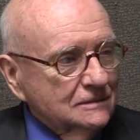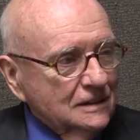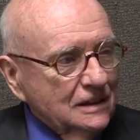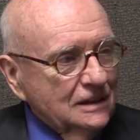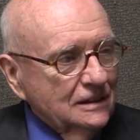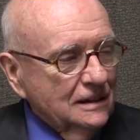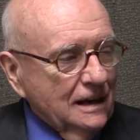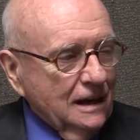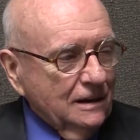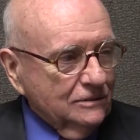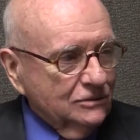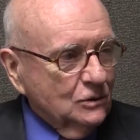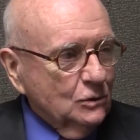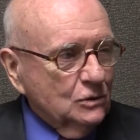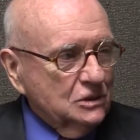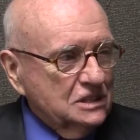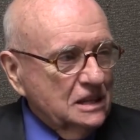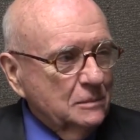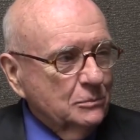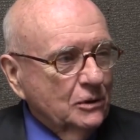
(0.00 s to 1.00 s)
And now, of
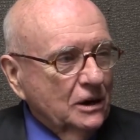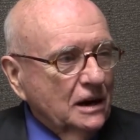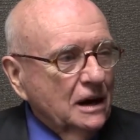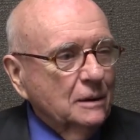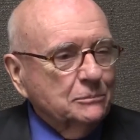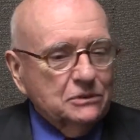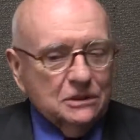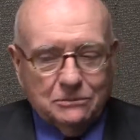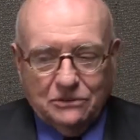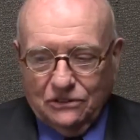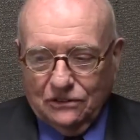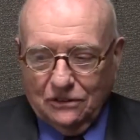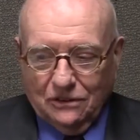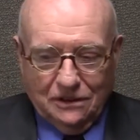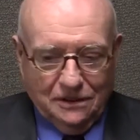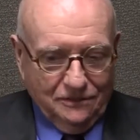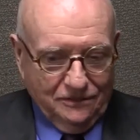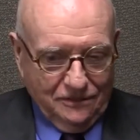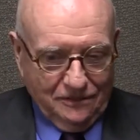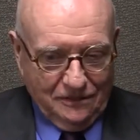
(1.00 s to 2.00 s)
course, they bring up the
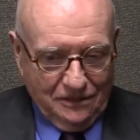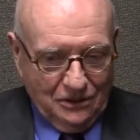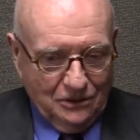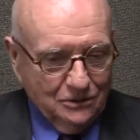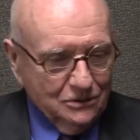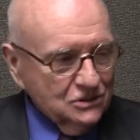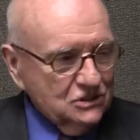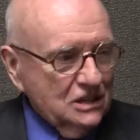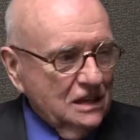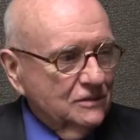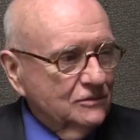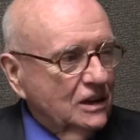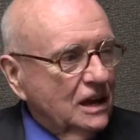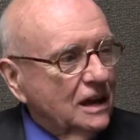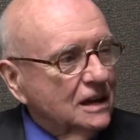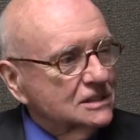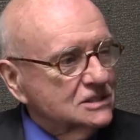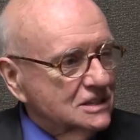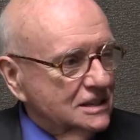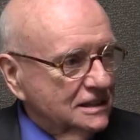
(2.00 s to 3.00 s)
thought of you save
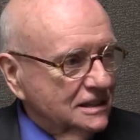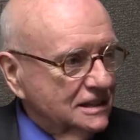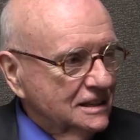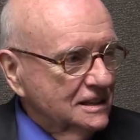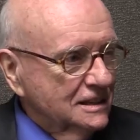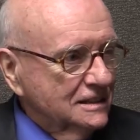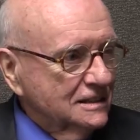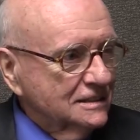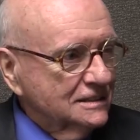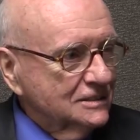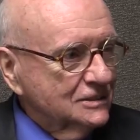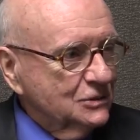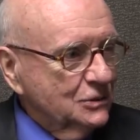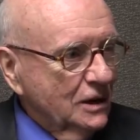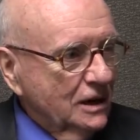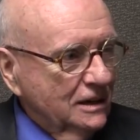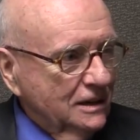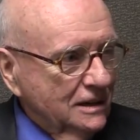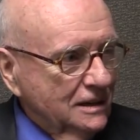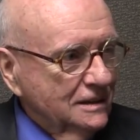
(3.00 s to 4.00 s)
gasoline and
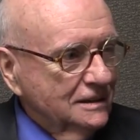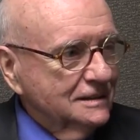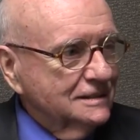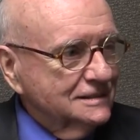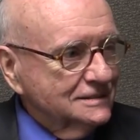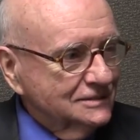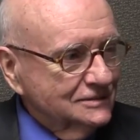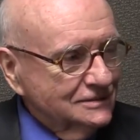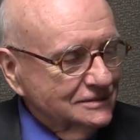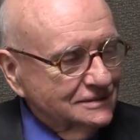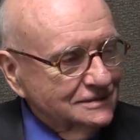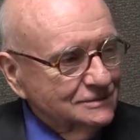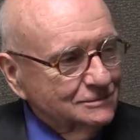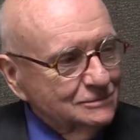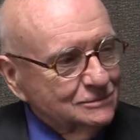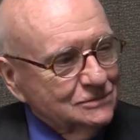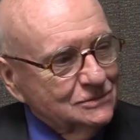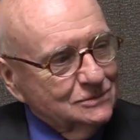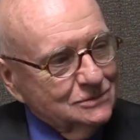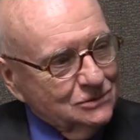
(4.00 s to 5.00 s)
trucking
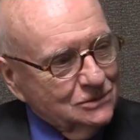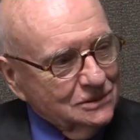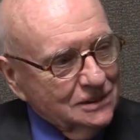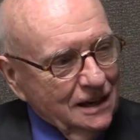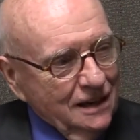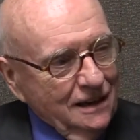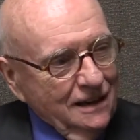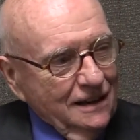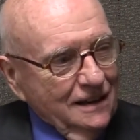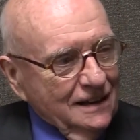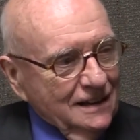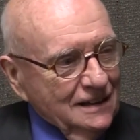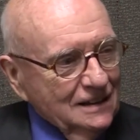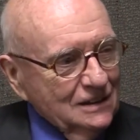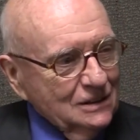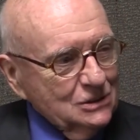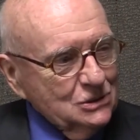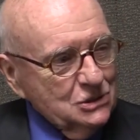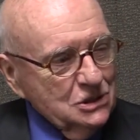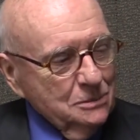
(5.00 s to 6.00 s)

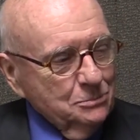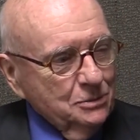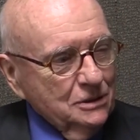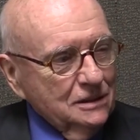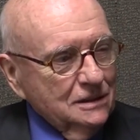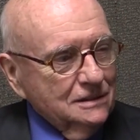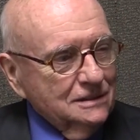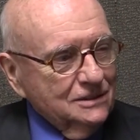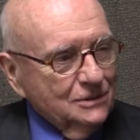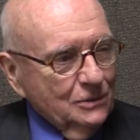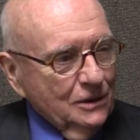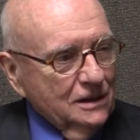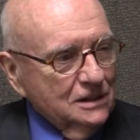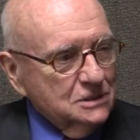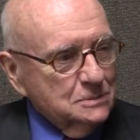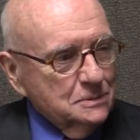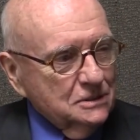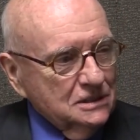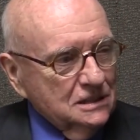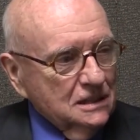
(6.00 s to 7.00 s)
and shipping and
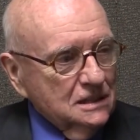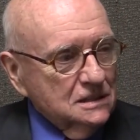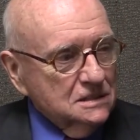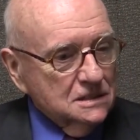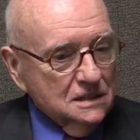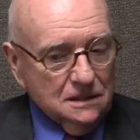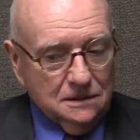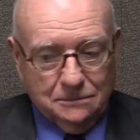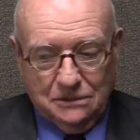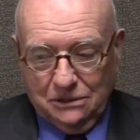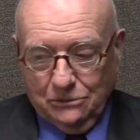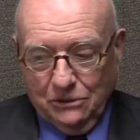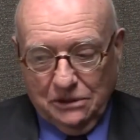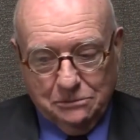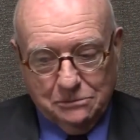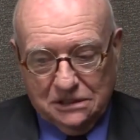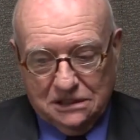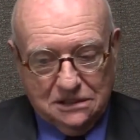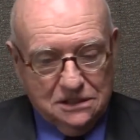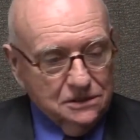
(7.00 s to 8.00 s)
transportation. I mean,
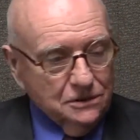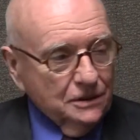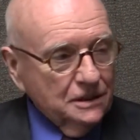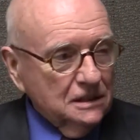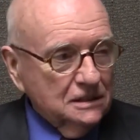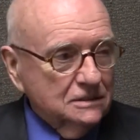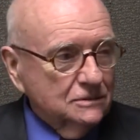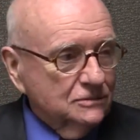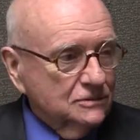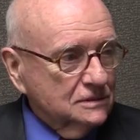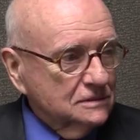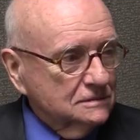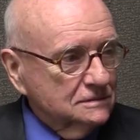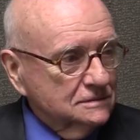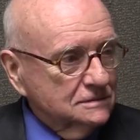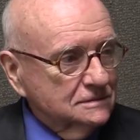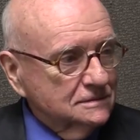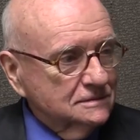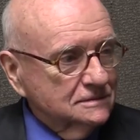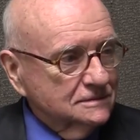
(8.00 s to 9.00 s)
we've been doing it for
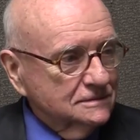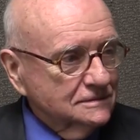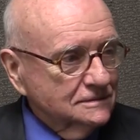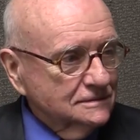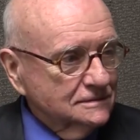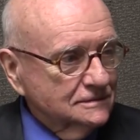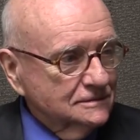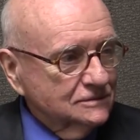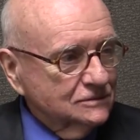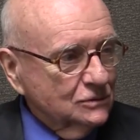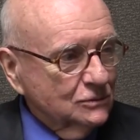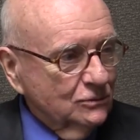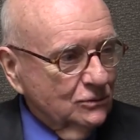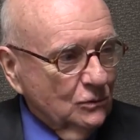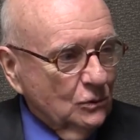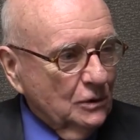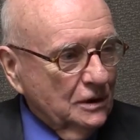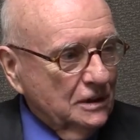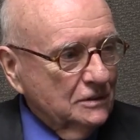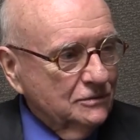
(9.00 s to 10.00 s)

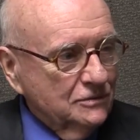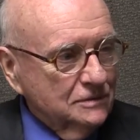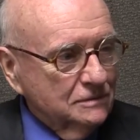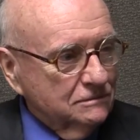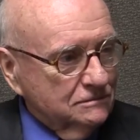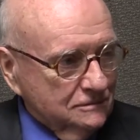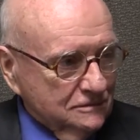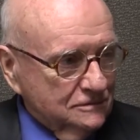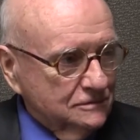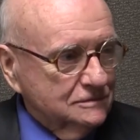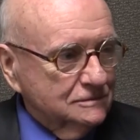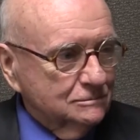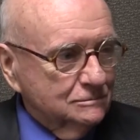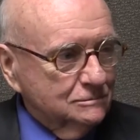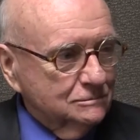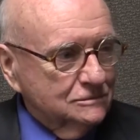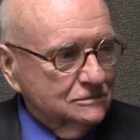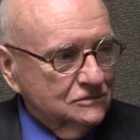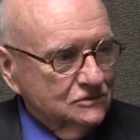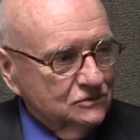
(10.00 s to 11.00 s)
40
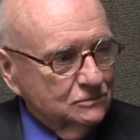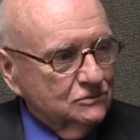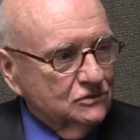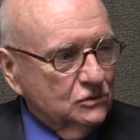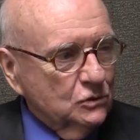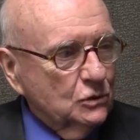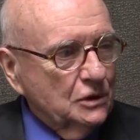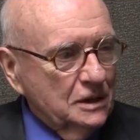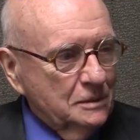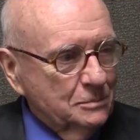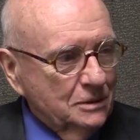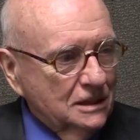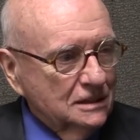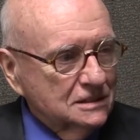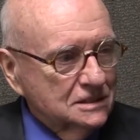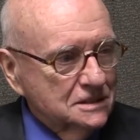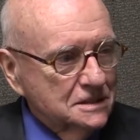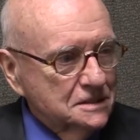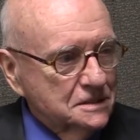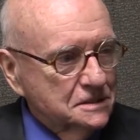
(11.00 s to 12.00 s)

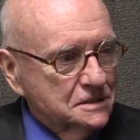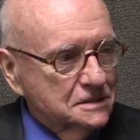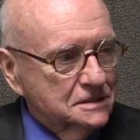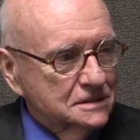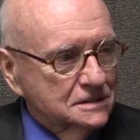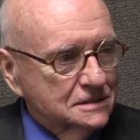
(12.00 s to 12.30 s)
plus years.